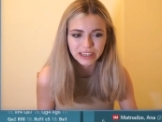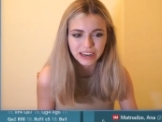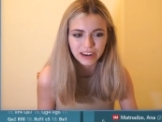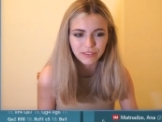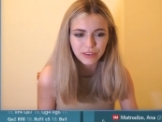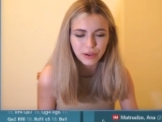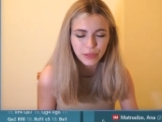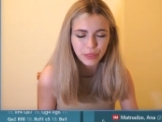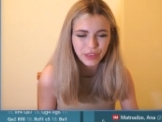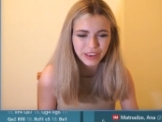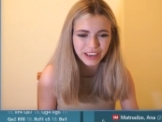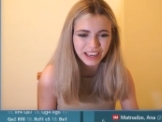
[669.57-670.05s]

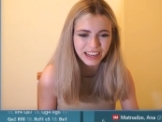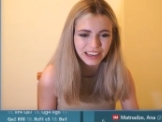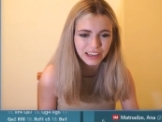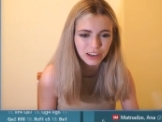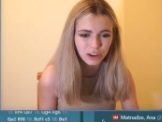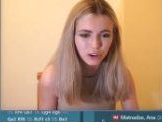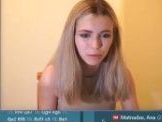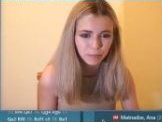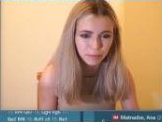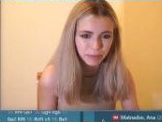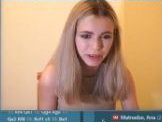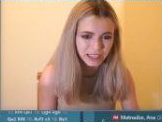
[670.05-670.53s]
everything a
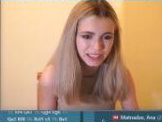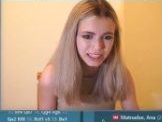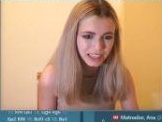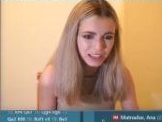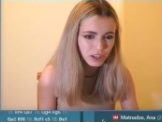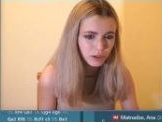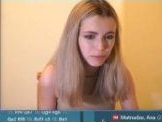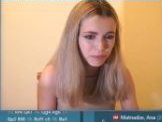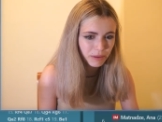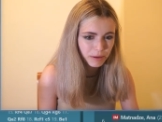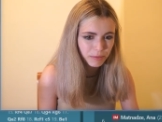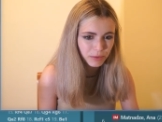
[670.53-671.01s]
little bit. Then
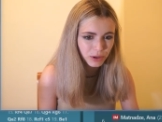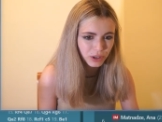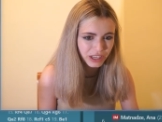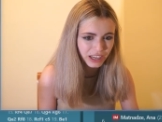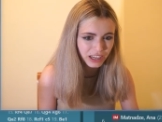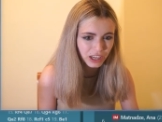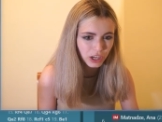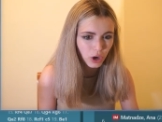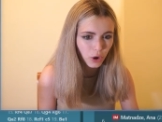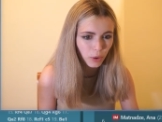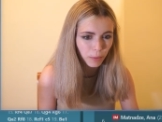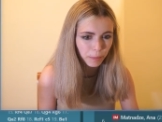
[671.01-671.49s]
you maybe
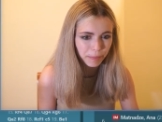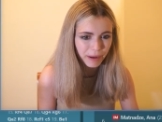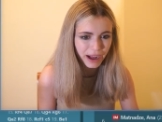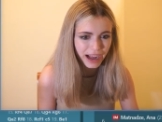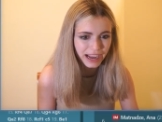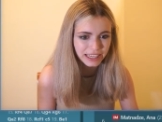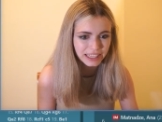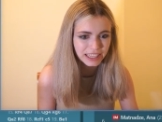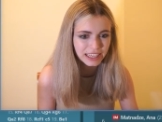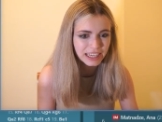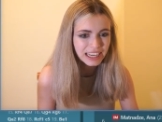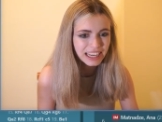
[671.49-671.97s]
can go
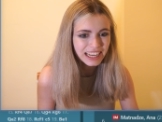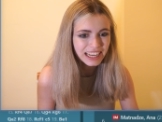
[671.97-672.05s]
back,